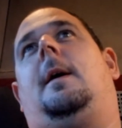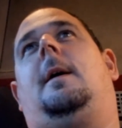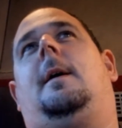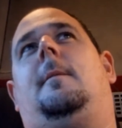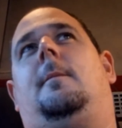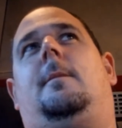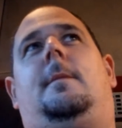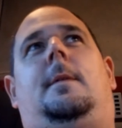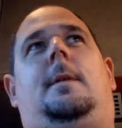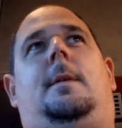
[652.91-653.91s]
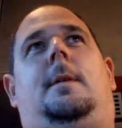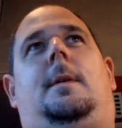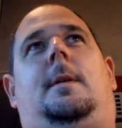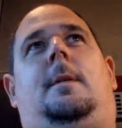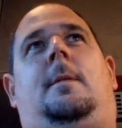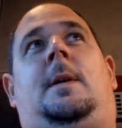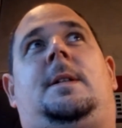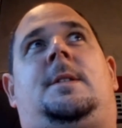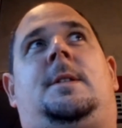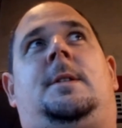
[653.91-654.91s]
Um,
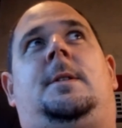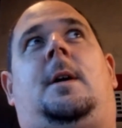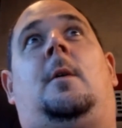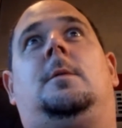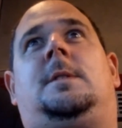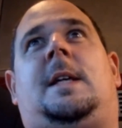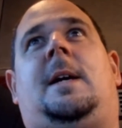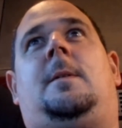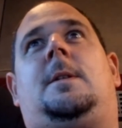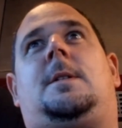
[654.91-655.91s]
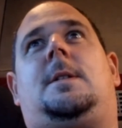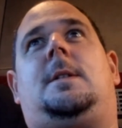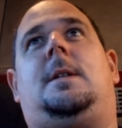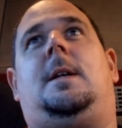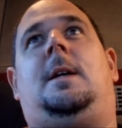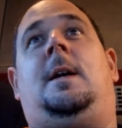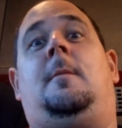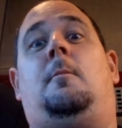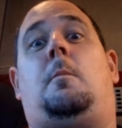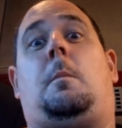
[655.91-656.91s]
went to Alton Towers
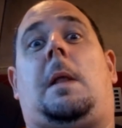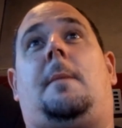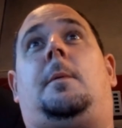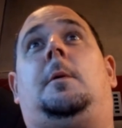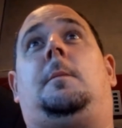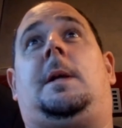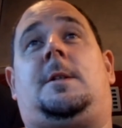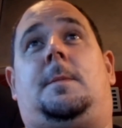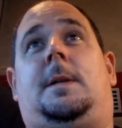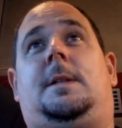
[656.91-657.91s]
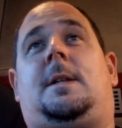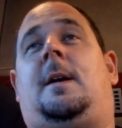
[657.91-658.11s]
and Blackpool Pleasure Beach.